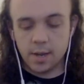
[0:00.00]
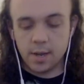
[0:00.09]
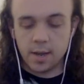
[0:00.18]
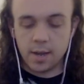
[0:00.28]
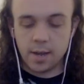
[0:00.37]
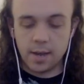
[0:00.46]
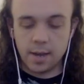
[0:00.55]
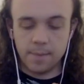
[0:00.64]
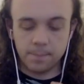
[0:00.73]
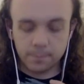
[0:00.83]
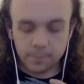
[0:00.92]

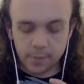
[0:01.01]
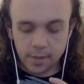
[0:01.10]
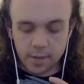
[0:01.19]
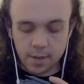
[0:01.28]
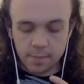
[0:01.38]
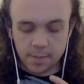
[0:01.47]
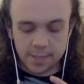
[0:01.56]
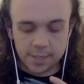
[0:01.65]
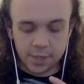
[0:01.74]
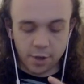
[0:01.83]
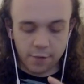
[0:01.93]
Because
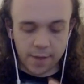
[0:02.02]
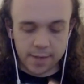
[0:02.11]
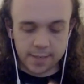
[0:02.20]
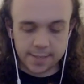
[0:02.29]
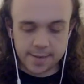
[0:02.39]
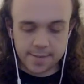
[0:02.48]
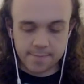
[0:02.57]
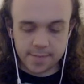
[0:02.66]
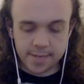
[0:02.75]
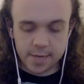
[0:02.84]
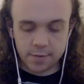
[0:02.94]
it's not fantasy,
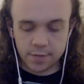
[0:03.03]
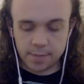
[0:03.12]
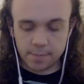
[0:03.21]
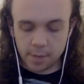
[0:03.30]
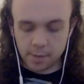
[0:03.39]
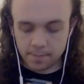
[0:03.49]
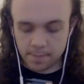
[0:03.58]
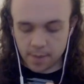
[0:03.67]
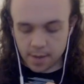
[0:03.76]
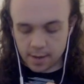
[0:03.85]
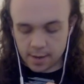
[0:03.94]
it's Age of Sigmar,
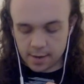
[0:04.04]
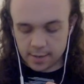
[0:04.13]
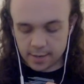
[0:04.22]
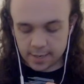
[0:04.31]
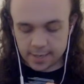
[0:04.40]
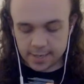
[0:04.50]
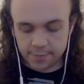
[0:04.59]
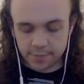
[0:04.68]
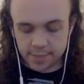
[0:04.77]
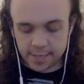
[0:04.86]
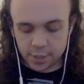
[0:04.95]
and I can
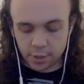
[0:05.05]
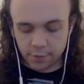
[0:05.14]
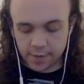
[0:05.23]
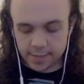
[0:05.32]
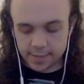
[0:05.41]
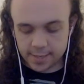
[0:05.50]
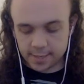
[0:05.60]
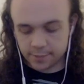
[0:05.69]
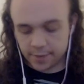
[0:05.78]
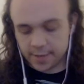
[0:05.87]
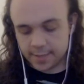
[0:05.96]
definitely say it's not fantasy
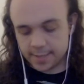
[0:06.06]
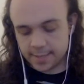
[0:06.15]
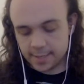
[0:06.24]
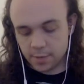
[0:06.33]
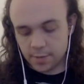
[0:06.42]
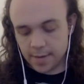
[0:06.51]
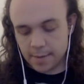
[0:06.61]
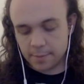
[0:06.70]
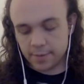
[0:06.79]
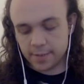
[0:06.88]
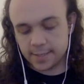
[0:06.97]
because fantasy is its own game
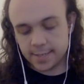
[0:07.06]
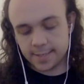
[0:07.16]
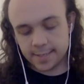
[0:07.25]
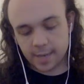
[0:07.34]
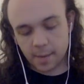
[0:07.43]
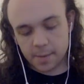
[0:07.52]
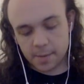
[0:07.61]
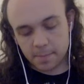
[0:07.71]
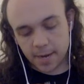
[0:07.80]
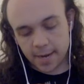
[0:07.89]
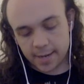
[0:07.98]
and fantasy is coming
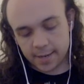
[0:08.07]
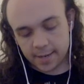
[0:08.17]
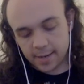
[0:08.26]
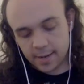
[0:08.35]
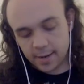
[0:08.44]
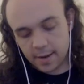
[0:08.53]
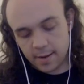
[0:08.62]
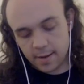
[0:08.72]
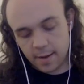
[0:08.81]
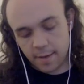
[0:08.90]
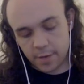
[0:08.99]
back
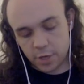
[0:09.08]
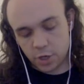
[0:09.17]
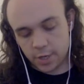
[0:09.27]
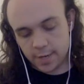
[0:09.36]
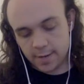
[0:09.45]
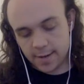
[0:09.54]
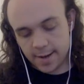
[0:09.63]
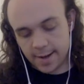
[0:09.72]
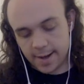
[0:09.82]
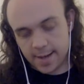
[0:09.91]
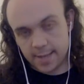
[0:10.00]
eventually
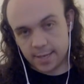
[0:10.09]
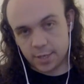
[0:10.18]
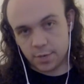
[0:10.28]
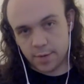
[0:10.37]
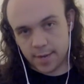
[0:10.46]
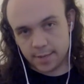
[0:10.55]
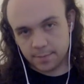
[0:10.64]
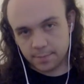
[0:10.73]
in like 2 years.